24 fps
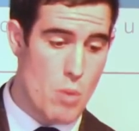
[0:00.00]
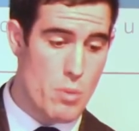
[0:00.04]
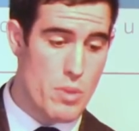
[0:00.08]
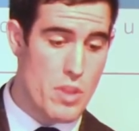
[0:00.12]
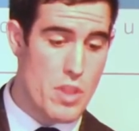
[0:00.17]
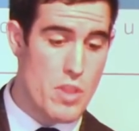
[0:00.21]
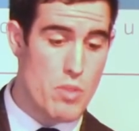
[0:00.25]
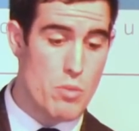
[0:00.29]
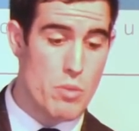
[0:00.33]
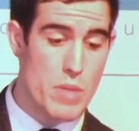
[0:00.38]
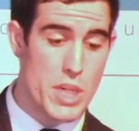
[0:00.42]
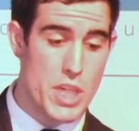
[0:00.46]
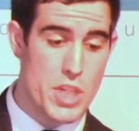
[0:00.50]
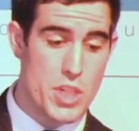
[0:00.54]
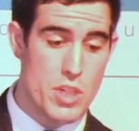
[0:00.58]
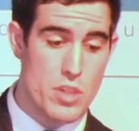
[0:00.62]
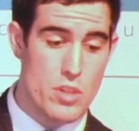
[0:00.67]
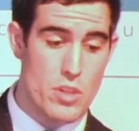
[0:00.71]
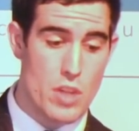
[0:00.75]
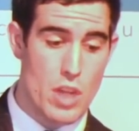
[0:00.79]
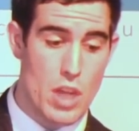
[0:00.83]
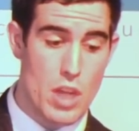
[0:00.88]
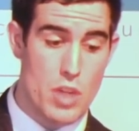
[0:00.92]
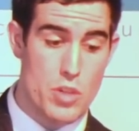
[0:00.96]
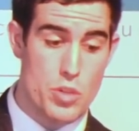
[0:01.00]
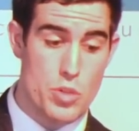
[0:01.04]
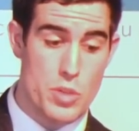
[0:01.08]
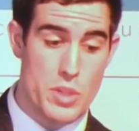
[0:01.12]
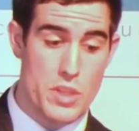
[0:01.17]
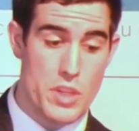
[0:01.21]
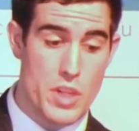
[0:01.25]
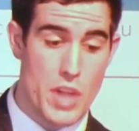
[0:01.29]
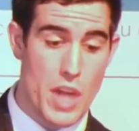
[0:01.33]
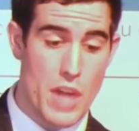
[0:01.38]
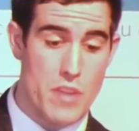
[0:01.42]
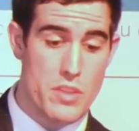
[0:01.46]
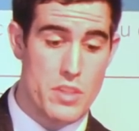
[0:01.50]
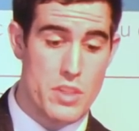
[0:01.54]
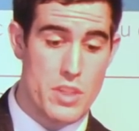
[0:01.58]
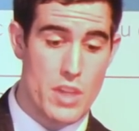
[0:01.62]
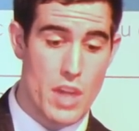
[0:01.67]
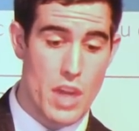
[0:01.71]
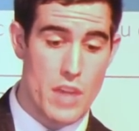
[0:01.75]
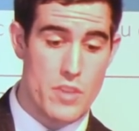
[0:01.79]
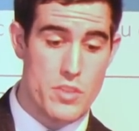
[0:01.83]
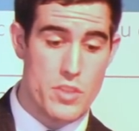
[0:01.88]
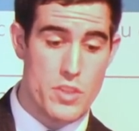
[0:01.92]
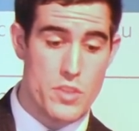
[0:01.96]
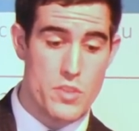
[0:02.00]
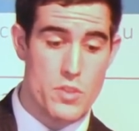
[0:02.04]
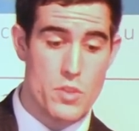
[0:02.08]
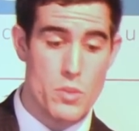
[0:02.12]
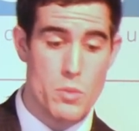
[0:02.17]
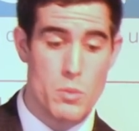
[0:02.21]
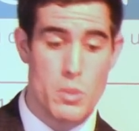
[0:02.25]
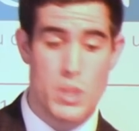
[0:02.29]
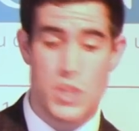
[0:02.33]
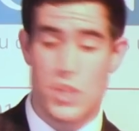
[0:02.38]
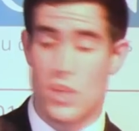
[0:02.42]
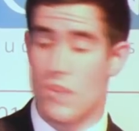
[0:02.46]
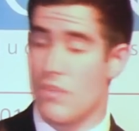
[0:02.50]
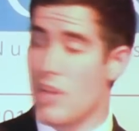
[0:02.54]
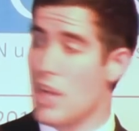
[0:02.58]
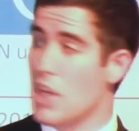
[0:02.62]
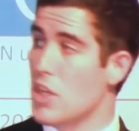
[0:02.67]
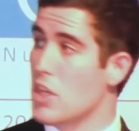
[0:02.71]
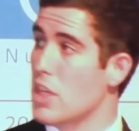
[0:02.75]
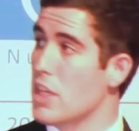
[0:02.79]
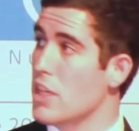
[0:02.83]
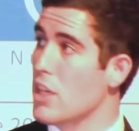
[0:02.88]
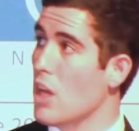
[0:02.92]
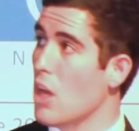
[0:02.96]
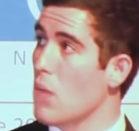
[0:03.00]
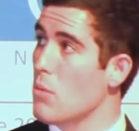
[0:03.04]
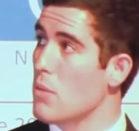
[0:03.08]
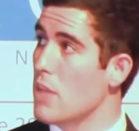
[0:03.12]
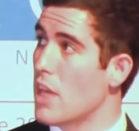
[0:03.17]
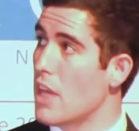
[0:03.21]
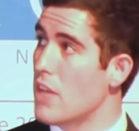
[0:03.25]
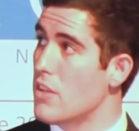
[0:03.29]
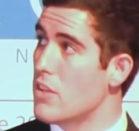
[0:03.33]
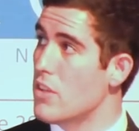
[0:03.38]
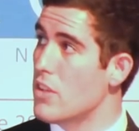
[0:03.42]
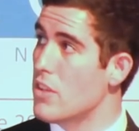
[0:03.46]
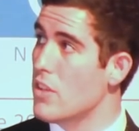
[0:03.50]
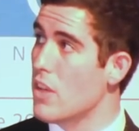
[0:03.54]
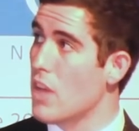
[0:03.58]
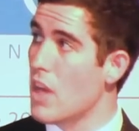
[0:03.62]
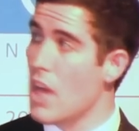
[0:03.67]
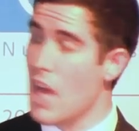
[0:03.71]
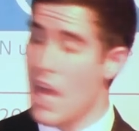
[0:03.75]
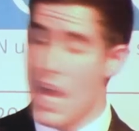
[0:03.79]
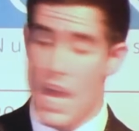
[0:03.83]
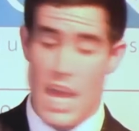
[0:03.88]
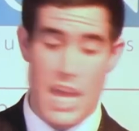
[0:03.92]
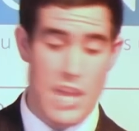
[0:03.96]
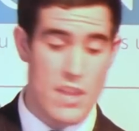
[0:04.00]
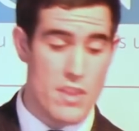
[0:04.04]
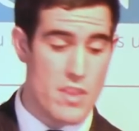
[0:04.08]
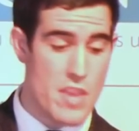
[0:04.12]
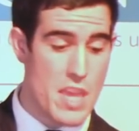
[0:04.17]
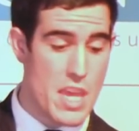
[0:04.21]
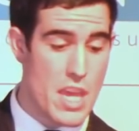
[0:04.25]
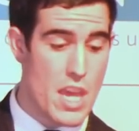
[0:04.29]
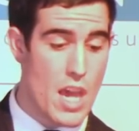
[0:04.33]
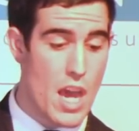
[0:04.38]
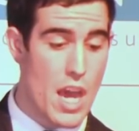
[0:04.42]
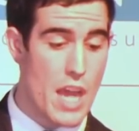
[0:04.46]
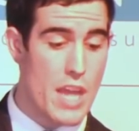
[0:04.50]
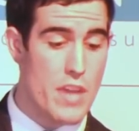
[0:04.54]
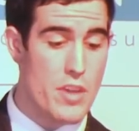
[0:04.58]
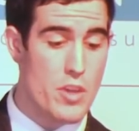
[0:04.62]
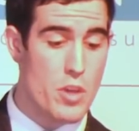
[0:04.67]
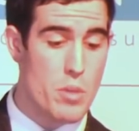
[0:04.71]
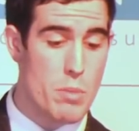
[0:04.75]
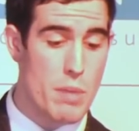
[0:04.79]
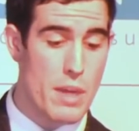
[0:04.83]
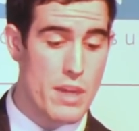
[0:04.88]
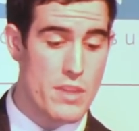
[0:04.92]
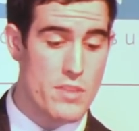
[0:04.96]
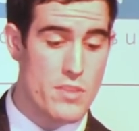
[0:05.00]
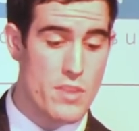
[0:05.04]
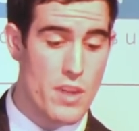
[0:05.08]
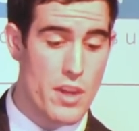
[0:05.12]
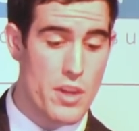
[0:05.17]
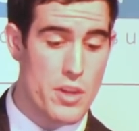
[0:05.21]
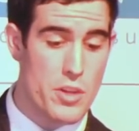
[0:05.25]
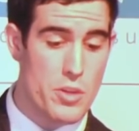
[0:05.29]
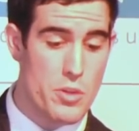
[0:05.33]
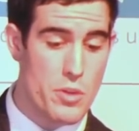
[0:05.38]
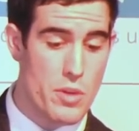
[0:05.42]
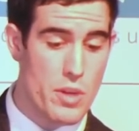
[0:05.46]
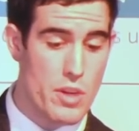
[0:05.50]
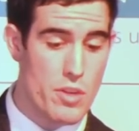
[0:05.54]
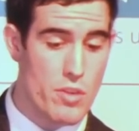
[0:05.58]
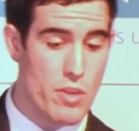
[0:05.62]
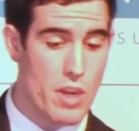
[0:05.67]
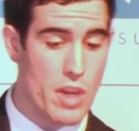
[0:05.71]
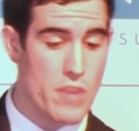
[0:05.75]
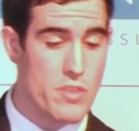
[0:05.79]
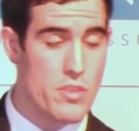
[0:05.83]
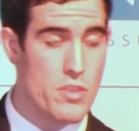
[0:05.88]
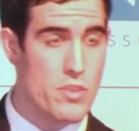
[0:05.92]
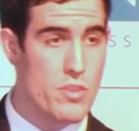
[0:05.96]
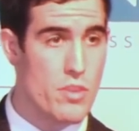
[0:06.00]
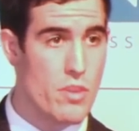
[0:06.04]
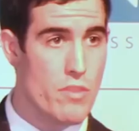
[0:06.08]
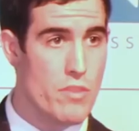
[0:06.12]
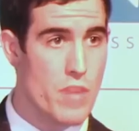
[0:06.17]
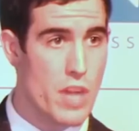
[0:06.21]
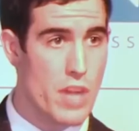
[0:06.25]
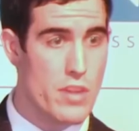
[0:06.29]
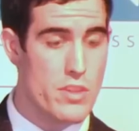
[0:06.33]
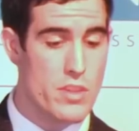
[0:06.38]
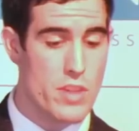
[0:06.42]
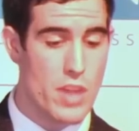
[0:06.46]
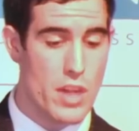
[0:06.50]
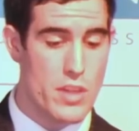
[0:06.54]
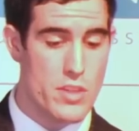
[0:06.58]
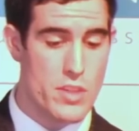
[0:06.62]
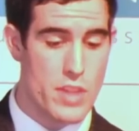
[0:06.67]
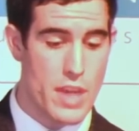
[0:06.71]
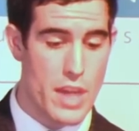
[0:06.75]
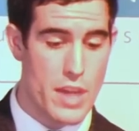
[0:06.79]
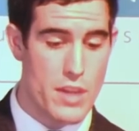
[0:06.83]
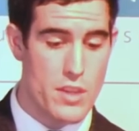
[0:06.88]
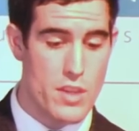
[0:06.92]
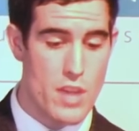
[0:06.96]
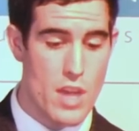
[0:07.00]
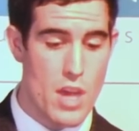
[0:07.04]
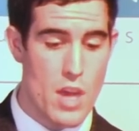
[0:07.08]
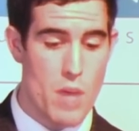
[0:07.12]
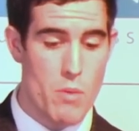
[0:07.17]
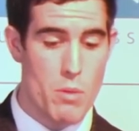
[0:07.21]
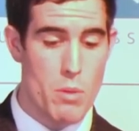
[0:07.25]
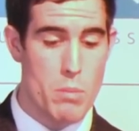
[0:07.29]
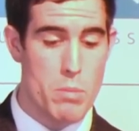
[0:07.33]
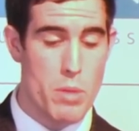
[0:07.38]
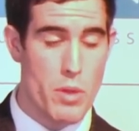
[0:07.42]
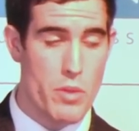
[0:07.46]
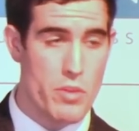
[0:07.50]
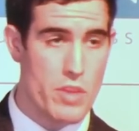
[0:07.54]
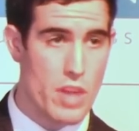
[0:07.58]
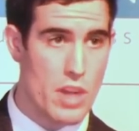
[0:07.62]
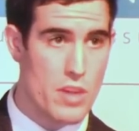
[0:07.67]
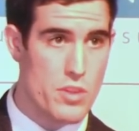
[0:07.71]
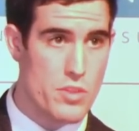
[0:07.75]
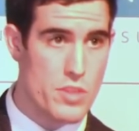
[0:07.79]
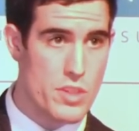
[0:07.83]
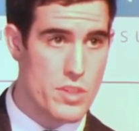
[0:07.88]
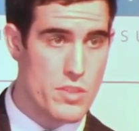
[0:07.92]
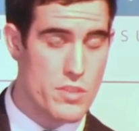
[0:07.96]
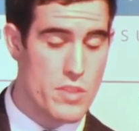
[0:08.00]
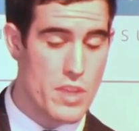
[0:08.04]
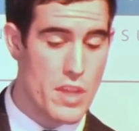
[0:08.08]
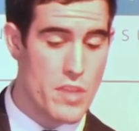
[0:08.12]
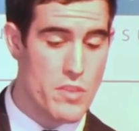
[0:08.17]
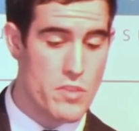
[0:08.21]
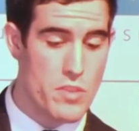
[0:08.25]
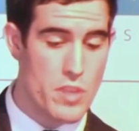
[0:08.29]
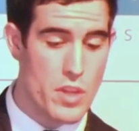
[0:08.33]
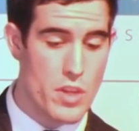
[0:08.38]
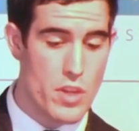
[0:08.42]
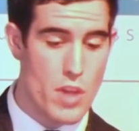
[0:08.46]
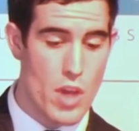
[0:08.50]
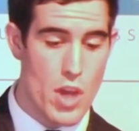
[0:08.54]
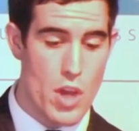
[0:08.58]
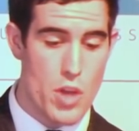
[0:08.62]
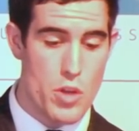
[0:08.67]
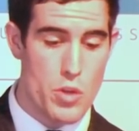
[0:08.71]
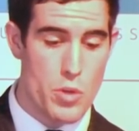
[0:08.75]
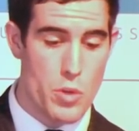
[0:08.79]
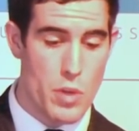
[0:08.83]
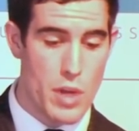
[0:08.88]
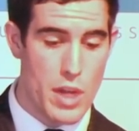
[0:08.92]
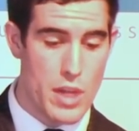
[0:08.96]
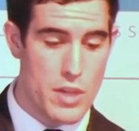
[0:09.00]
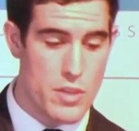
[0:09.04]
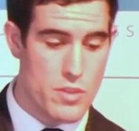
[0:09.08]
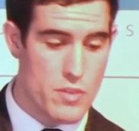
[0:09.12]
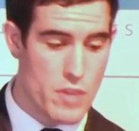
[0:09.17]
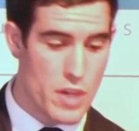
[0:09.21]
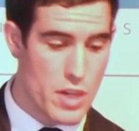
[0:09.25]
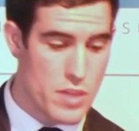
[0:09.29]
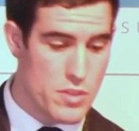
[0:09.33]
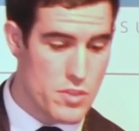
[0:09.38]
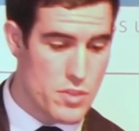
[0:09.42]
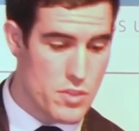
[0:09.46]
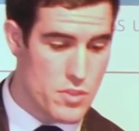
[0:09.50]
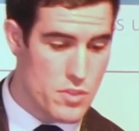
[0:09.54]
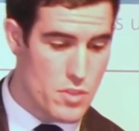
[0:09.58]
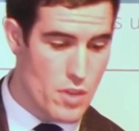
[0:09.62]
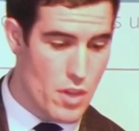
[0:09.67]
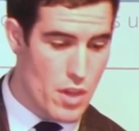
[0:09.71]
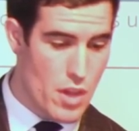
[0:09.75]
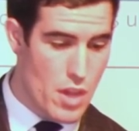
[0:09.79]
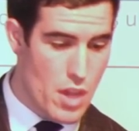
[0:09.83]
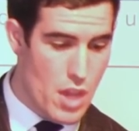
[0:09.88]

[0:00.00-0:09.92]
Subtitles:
within the region during the 1990s, which eventually culminated in the Indo-Pakistani nuclear crisis of 1998, where both countries tested nuclear devices.